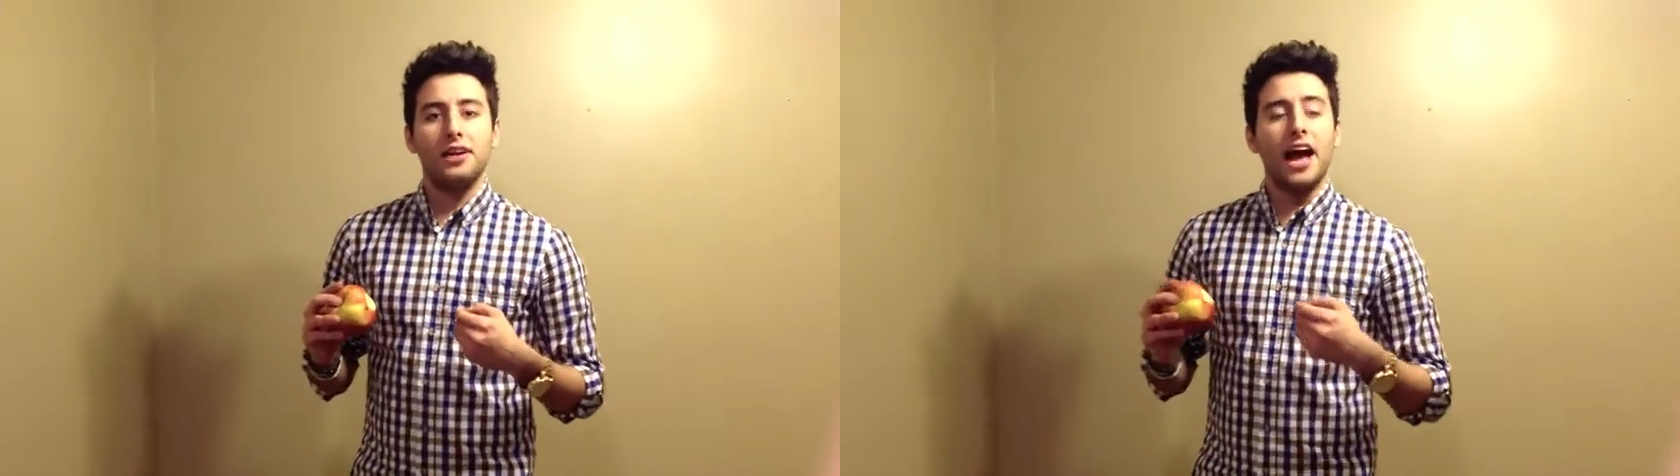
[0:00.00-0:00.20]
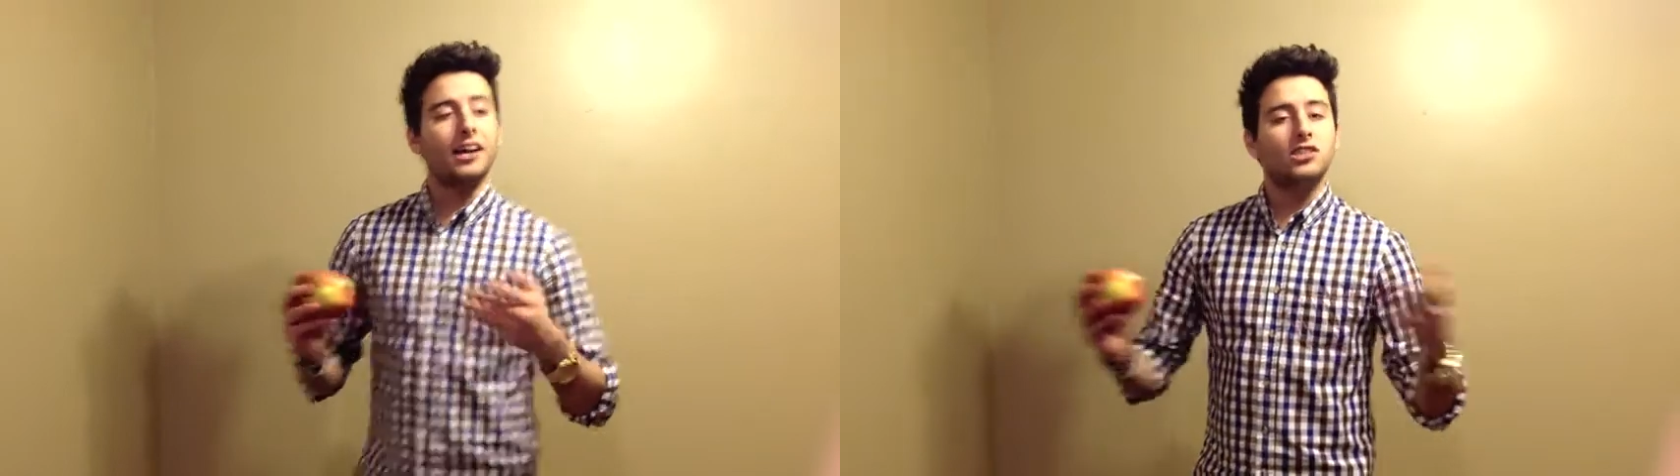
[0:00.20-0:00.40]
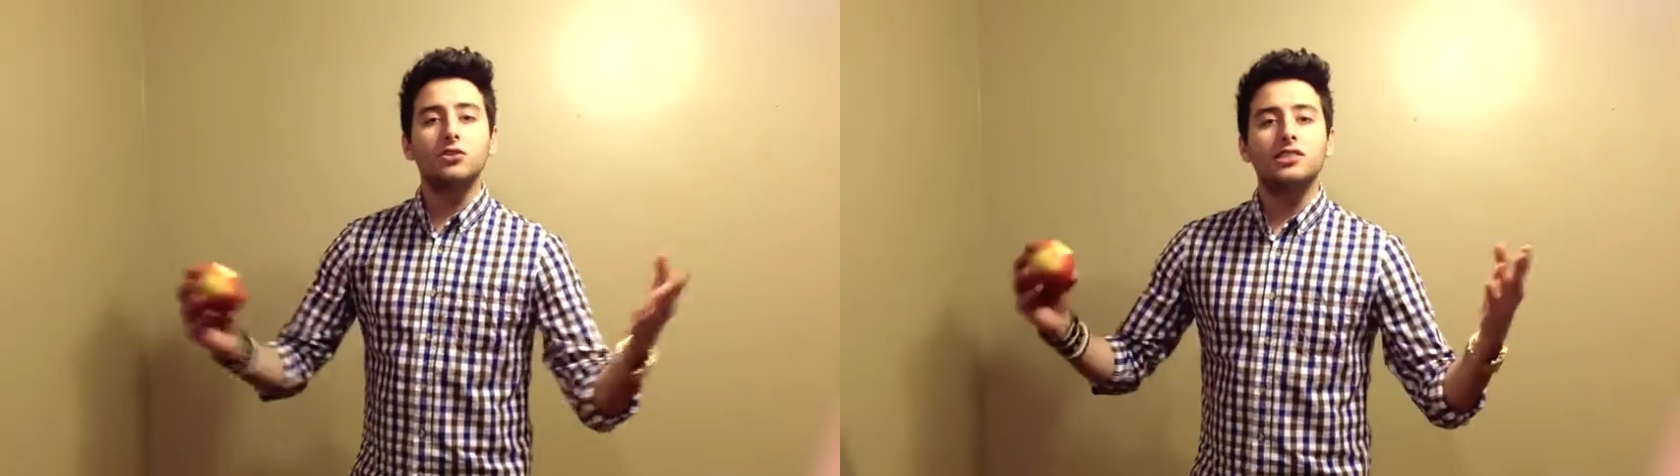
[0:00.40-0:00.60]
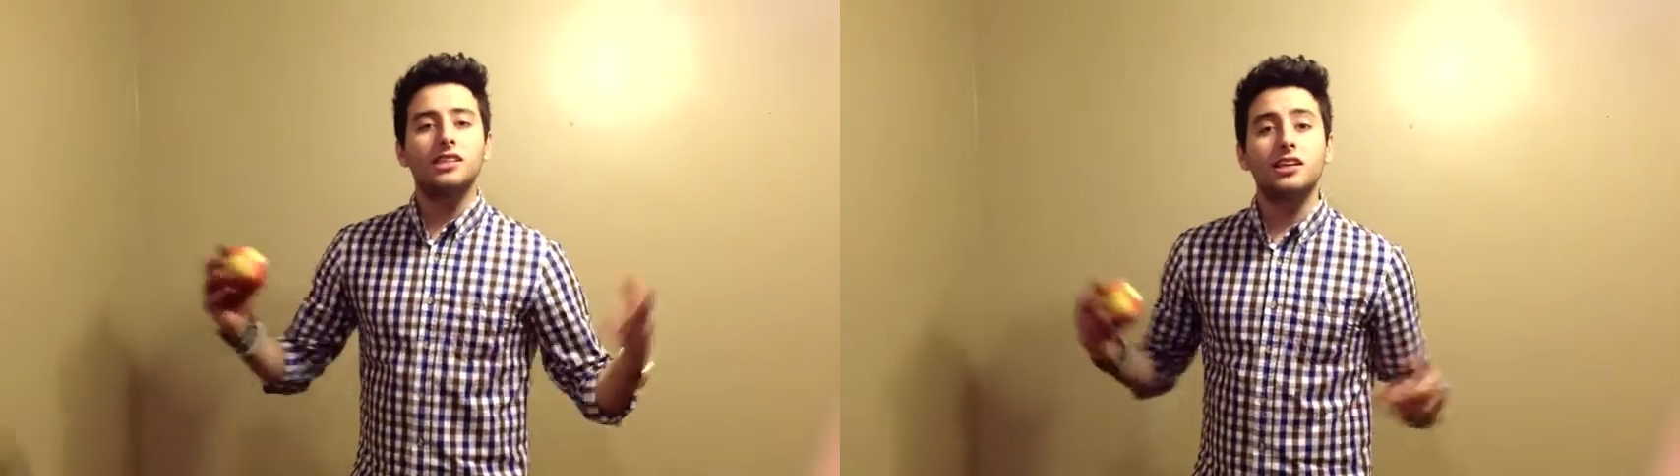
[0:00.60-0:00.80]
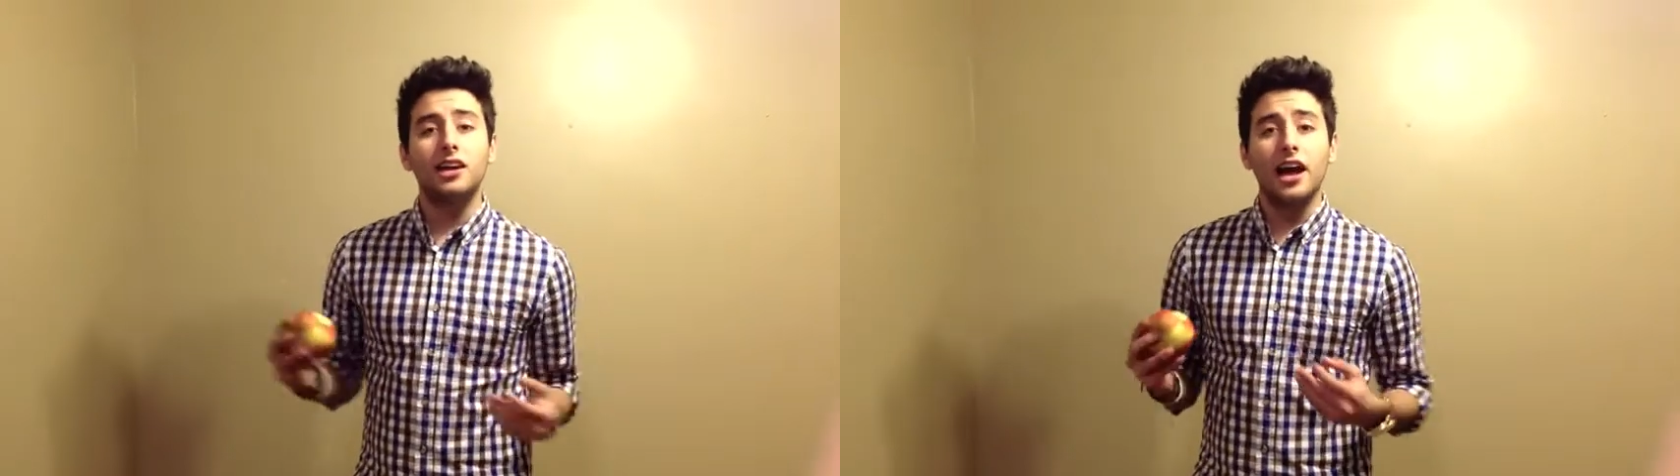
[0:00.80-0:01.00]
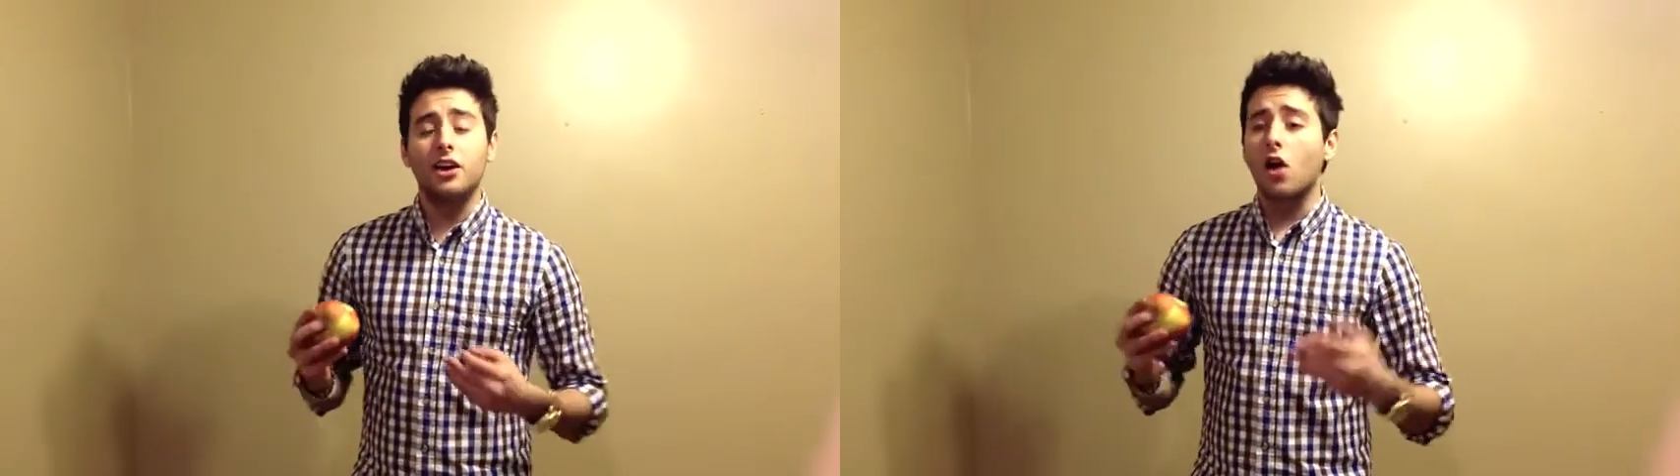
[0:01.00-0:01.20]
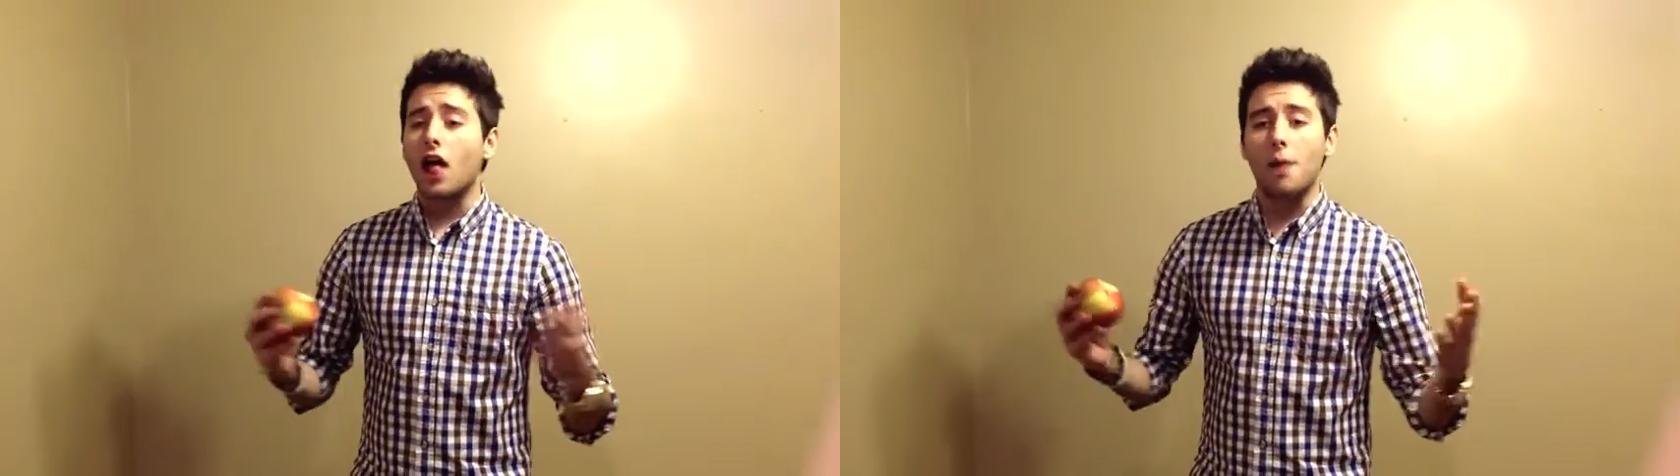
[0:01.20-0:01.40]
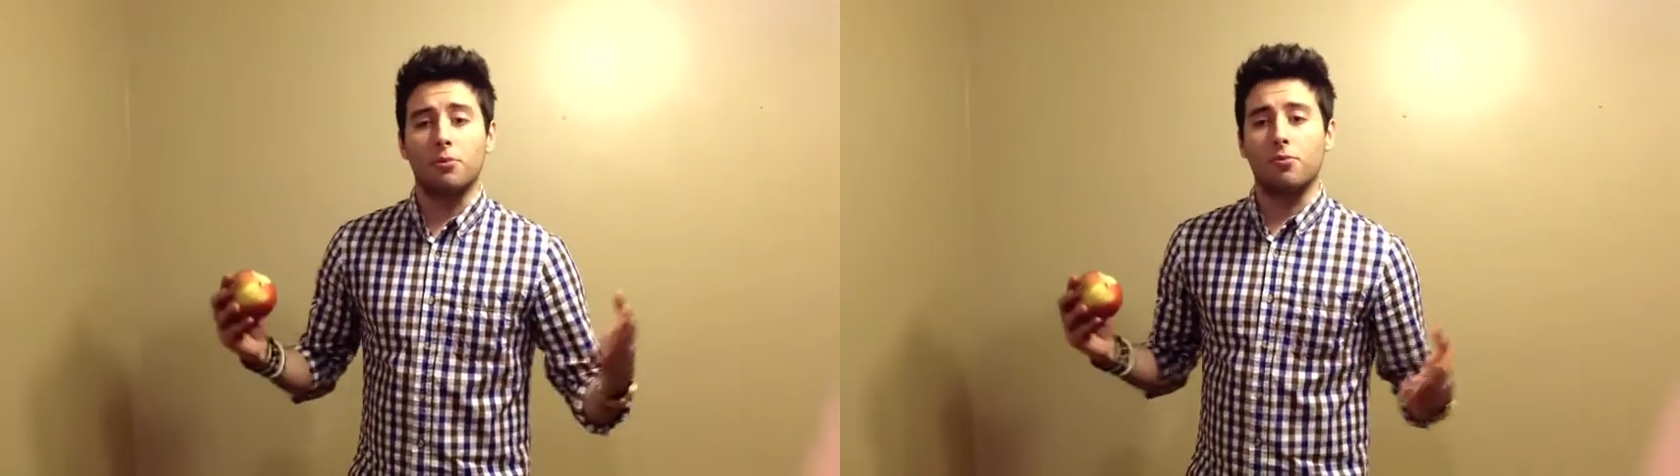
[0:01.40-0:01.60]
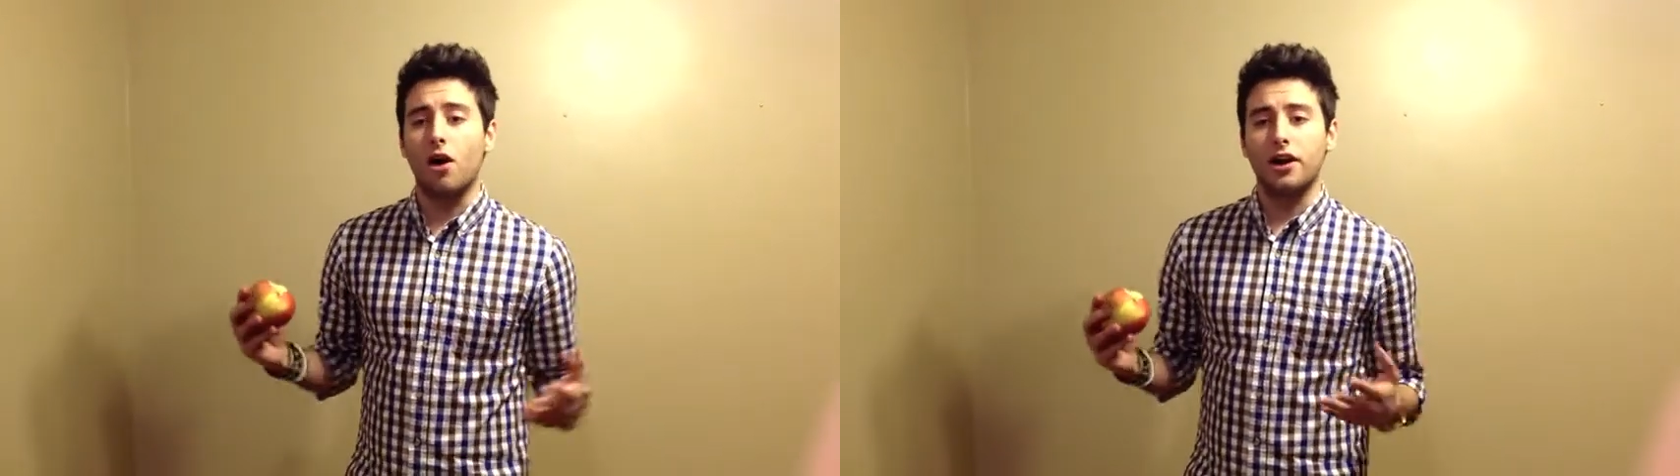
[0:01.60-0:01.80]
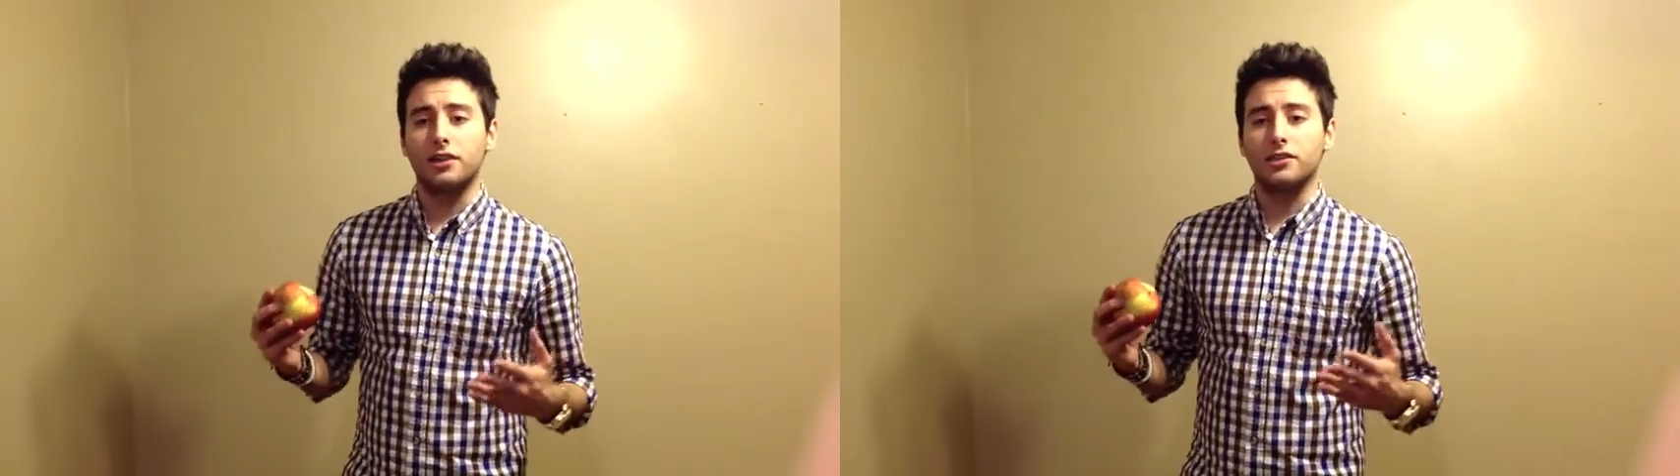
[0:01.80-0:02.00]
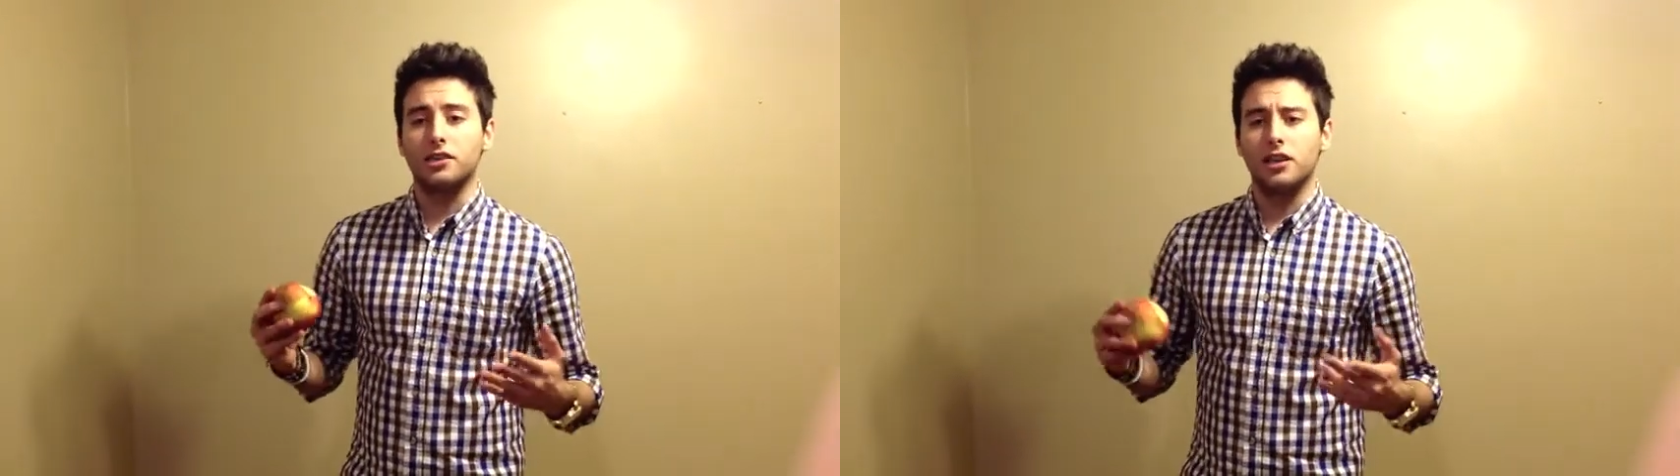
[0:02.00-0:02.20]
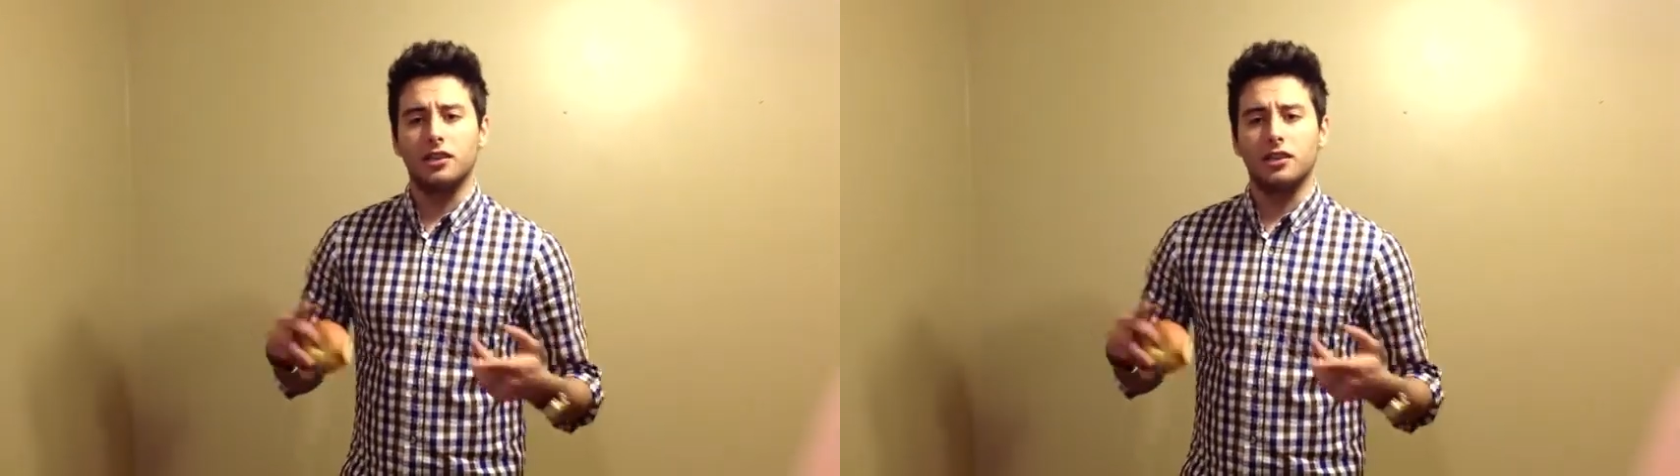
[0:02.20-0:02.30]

As you can see today in all Apple products,